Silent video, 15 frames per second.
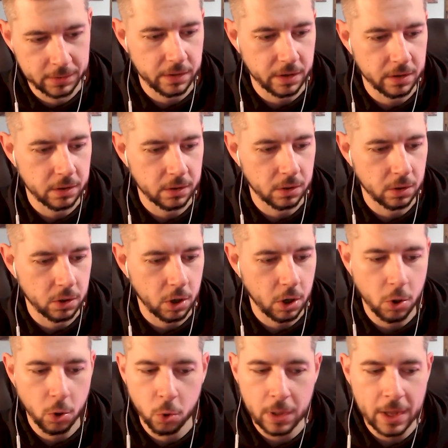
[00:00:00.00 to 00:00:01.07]
Their
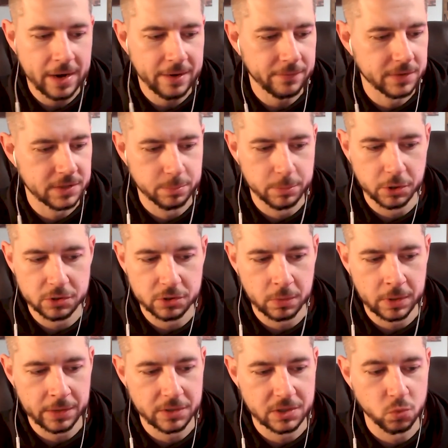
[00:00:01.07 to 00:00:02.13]
whole life is built around